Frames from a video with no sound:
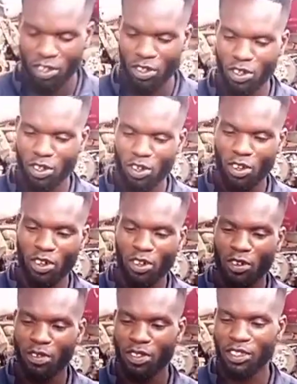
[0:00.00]
your
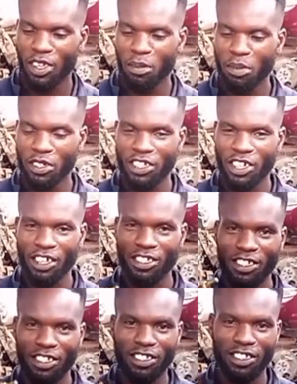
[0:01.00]
temperature
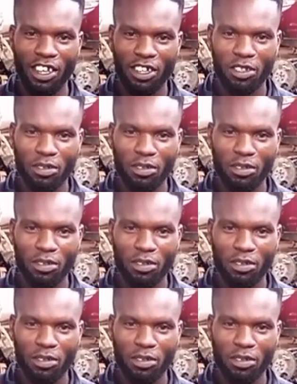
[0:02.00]
sensor.